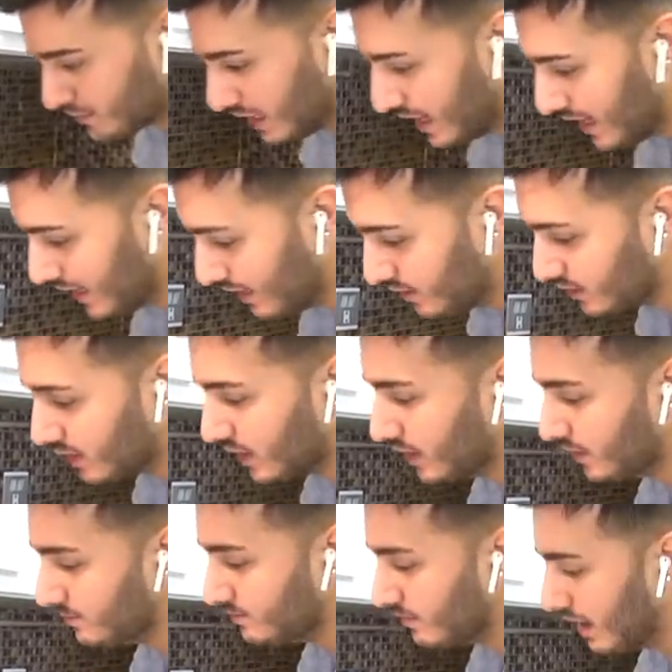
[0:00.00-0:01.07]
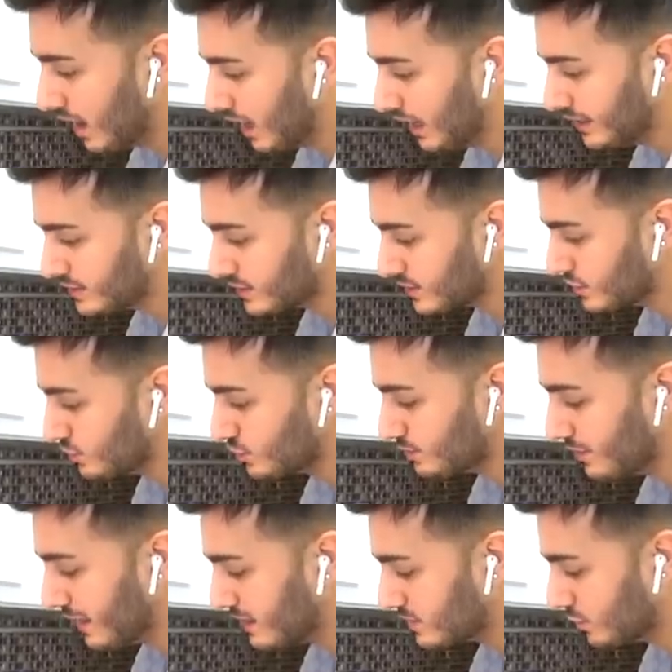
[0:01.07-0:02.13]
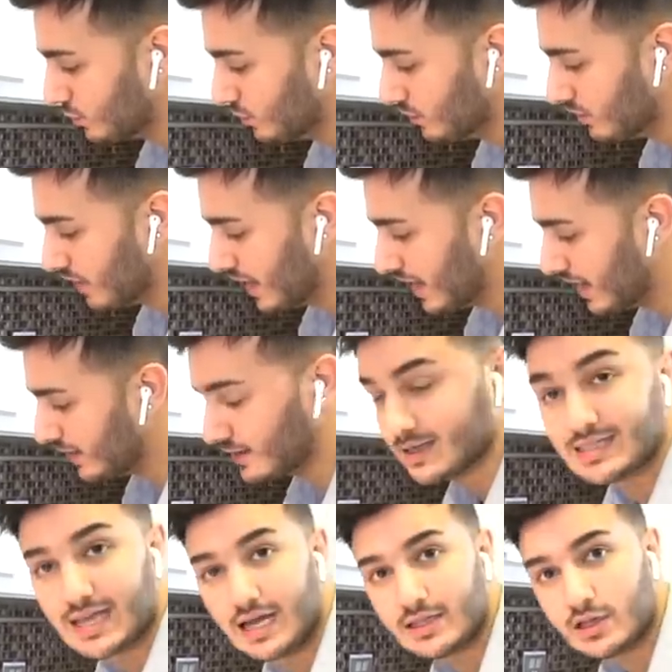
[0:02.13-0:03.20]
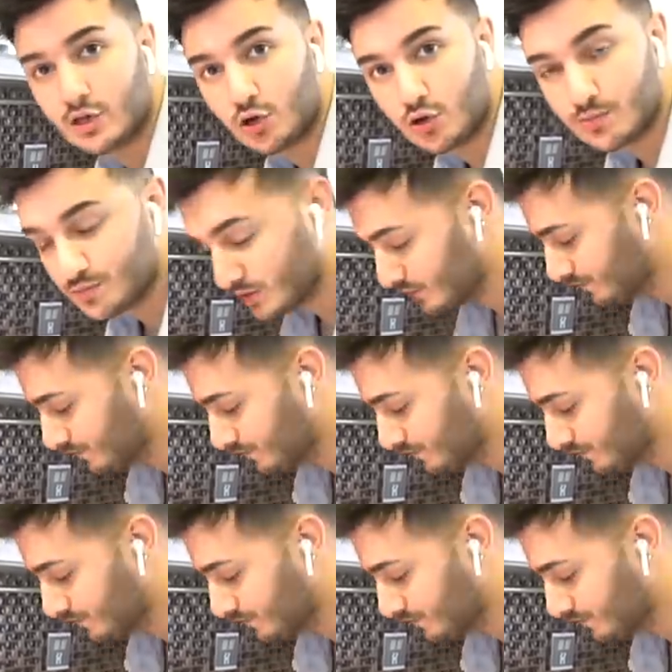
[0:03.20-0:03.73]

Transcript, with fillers: And um, I just use basil and Italian herbs.